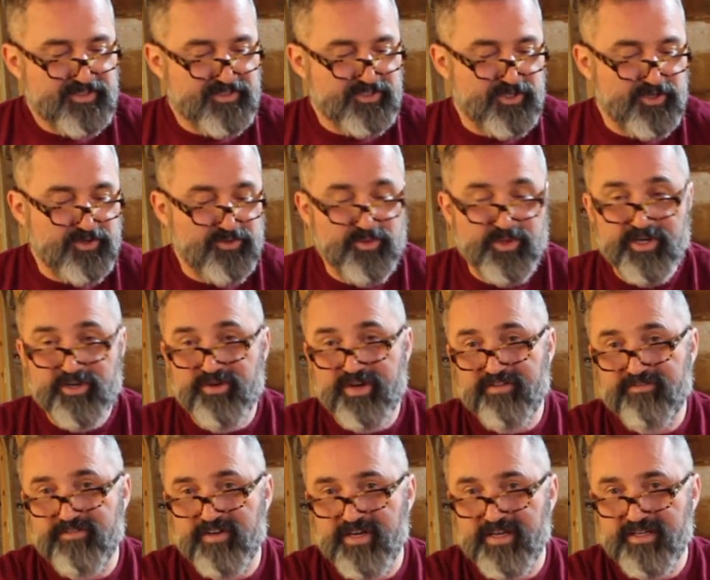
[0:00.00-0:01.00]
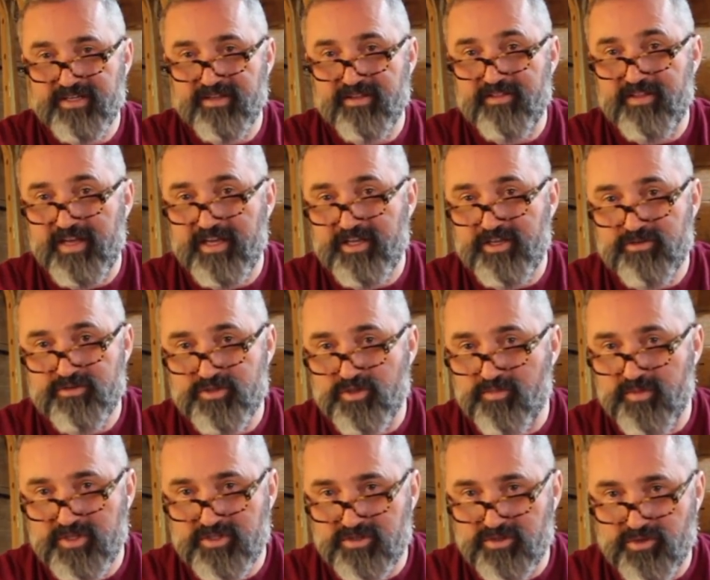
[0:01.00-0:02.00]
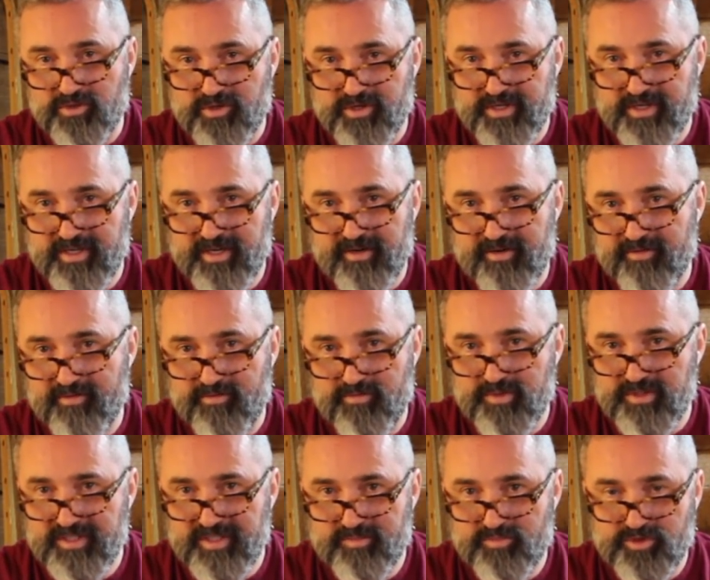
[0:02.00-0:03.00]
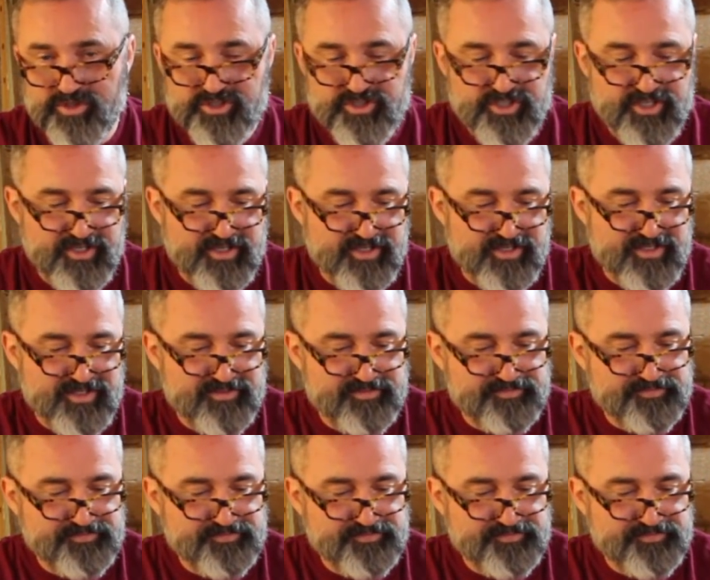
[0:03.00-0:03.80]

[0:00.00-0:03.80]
So what a great find. Thank you so much, Lori. I really appreciate it.